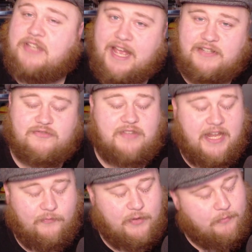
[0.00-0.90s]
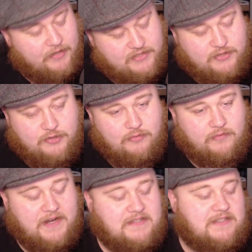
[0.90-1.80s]
Gas, thankfully, wasn't too
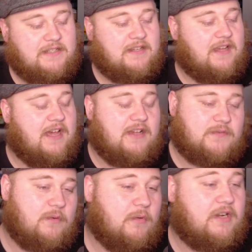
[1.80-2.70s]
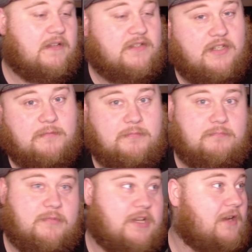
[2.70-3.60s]
crazy. I was real worried I was going
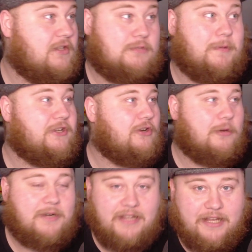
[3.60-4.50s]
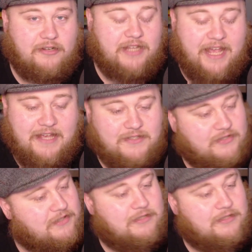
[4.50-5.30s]
to spend an arm and a leg on gas.